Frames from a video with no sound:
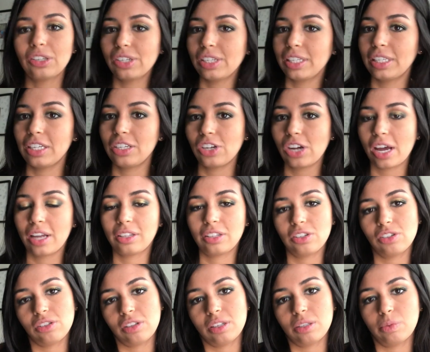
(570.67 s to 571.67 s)
you did the
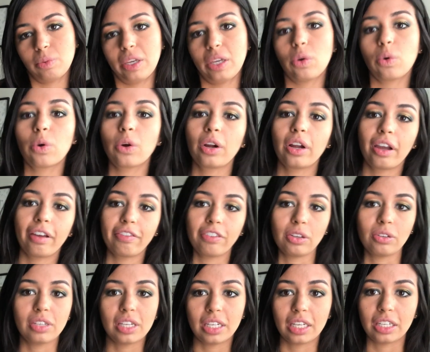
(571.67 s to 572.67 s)
challenge this week, or if
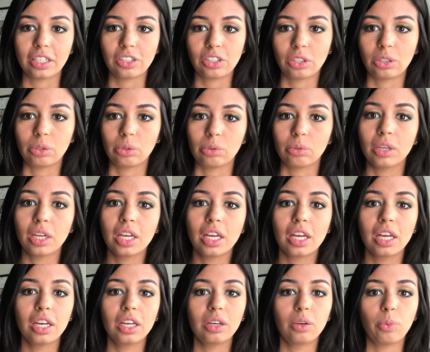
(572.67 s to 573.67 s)
you didn't do,
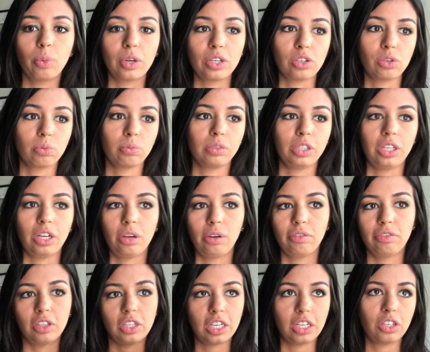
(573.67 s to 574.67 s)
which,
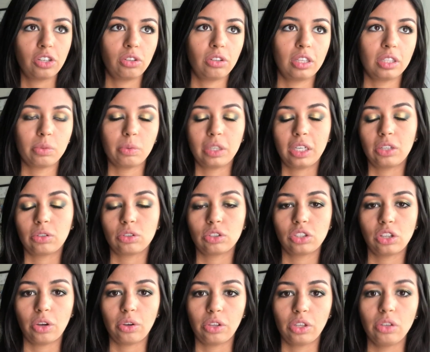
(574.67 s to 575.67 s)
if you didn't do this one, it'll
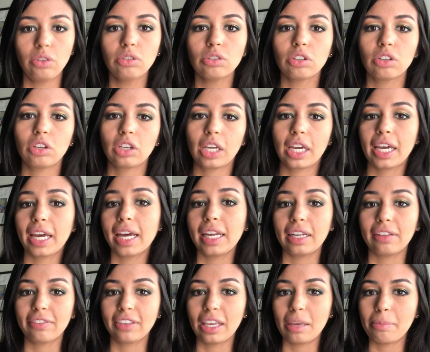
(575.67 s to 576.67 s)
show you. So you can
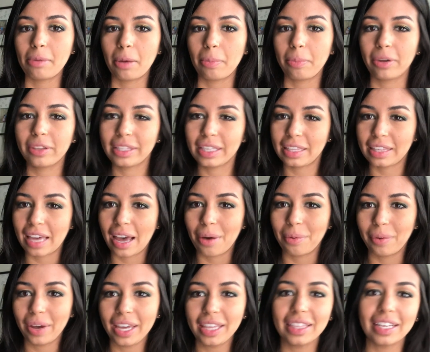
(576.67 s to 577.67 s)
kind of keep up with it
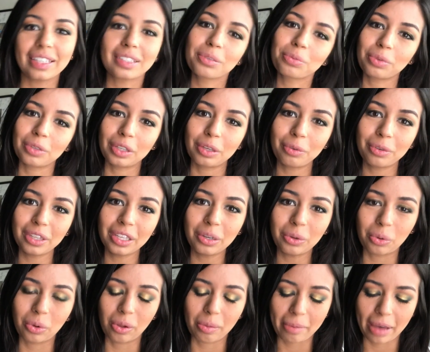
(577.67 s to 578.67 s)
that way. That's really, really
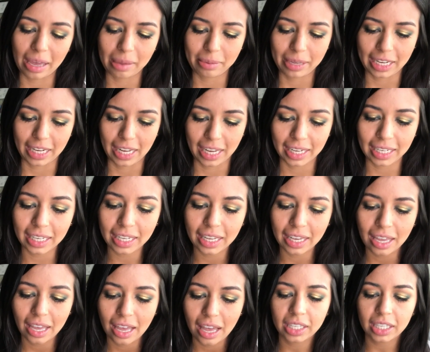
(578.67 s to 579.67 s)
cool, in my opinion.
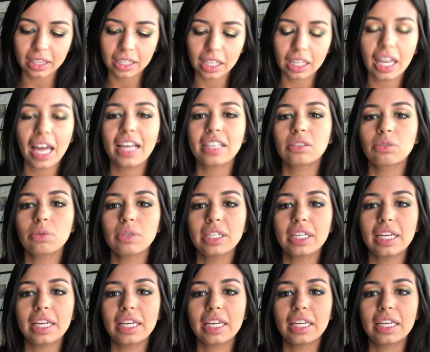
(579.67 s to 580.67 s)
And then the last one
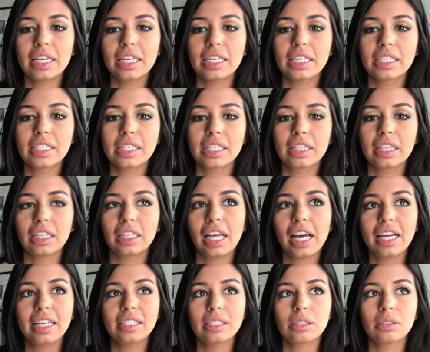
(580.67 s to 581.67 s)
is, the
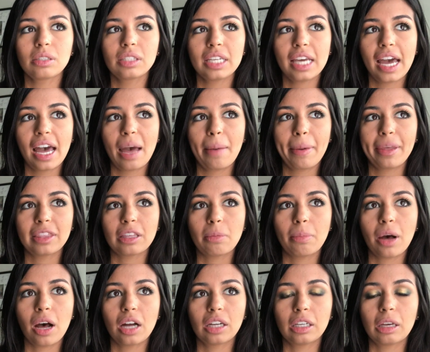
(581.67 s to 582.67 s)
last tab at the
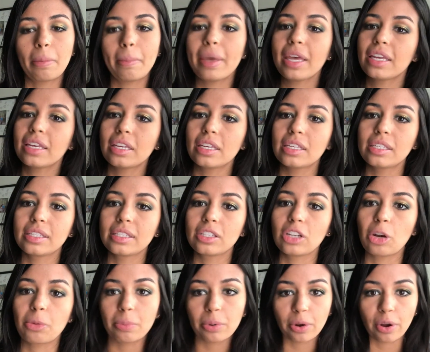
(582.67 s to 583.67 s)
bottom is
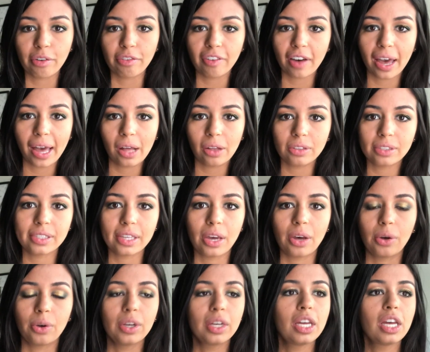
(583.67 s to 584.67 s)
your profile.
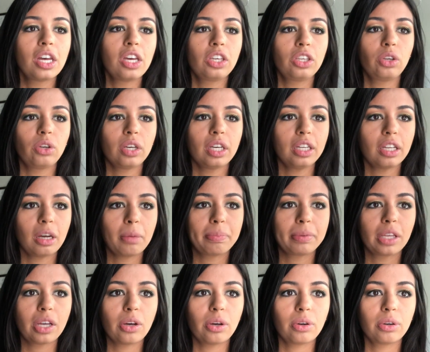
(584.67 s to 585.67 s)
So you can
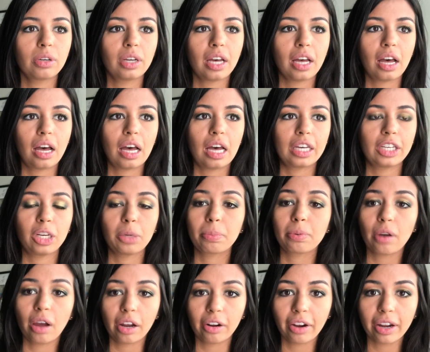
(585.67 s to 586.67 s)
upload your
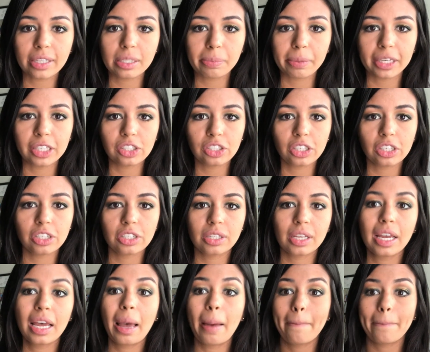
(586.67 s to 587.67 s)
progress
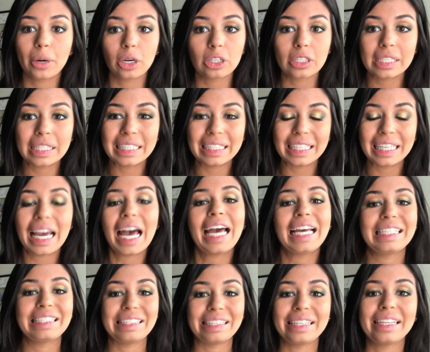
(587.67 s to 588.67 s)
pictures. Personally,
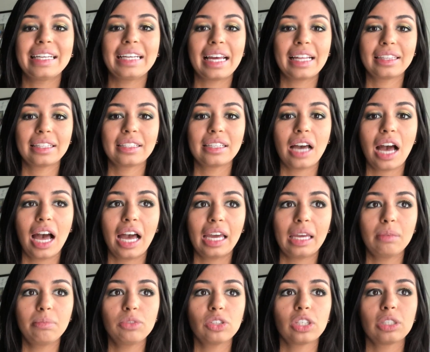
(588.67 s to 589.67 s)
I didn't at the
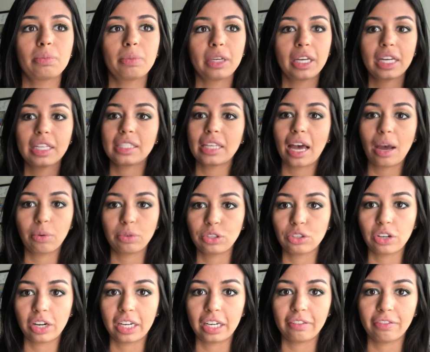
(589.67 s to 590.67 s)
time just because I
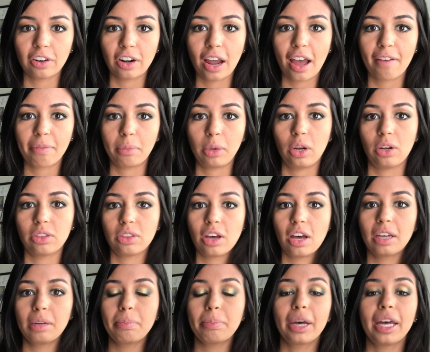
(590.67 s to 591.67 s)
was training for a half
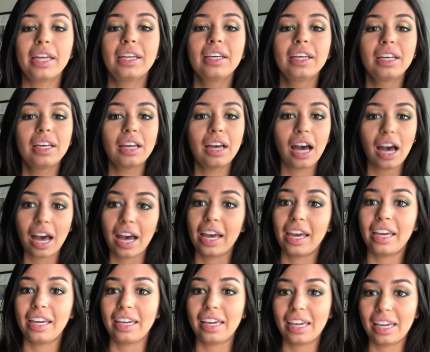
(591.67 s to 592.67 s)
marathon, but
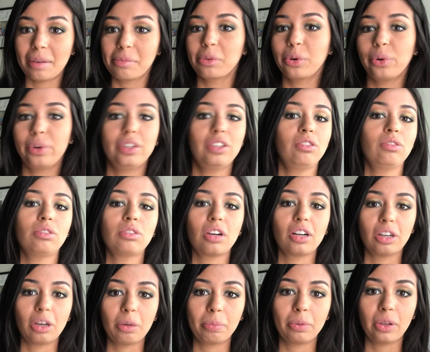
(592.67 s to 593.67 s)
I am going to
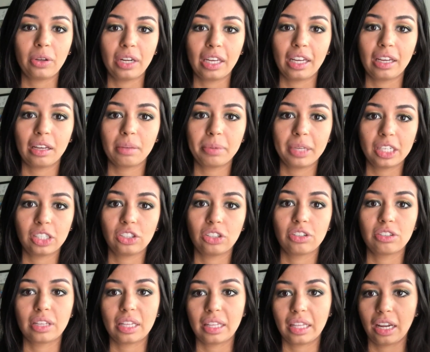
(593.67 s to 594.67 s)
start uploading
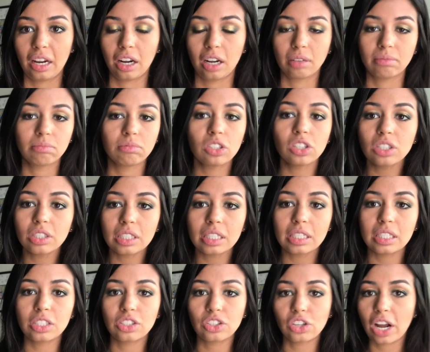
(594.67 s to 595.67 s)
pictures in there just
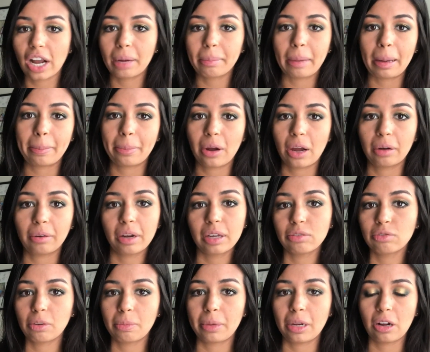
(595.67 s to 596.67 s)
to track my
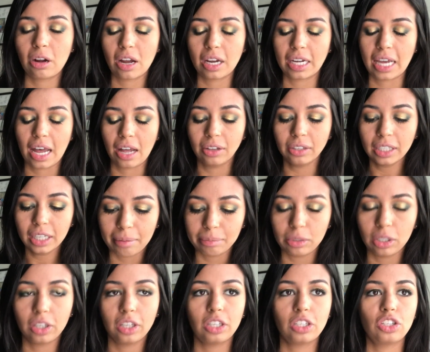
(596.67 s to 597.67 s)
progress from here on out.
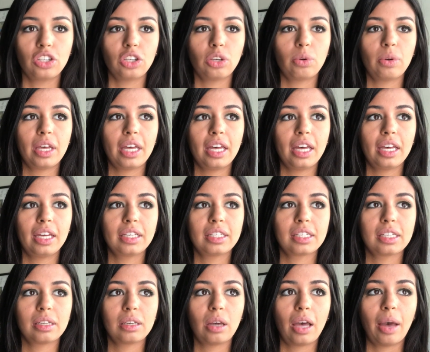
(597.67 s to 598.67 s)
You can do
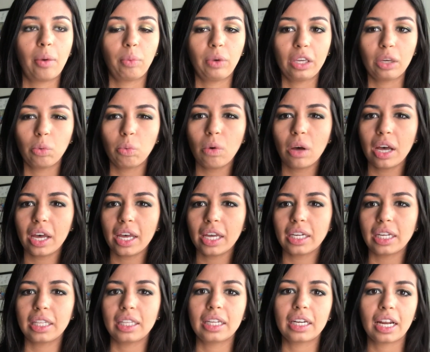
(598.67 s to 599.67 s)
it at week
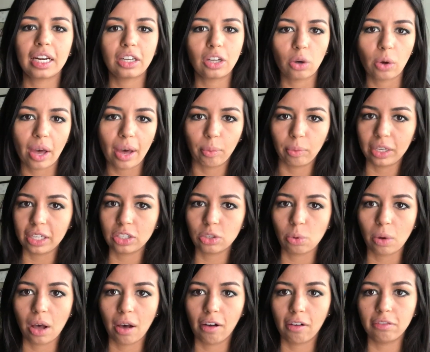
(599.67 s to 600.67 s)
1, and then I know at week
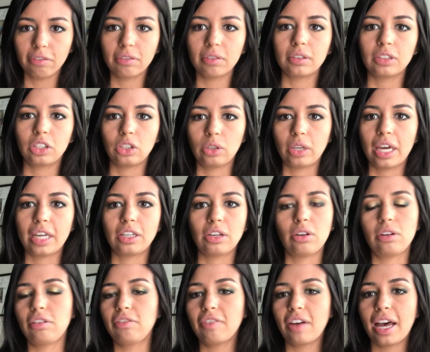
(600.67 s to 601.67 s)
12 you get
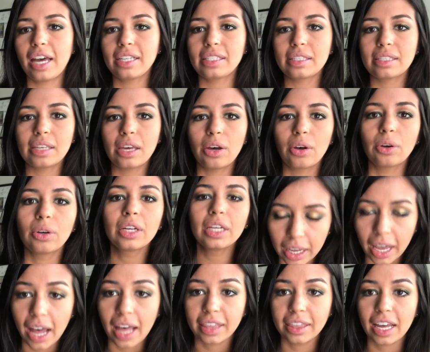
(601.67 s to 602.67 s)
notified. So
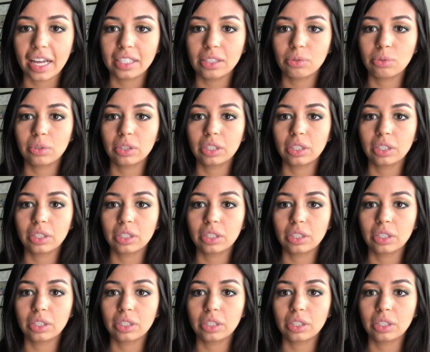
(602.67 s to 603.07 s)
yeah, that's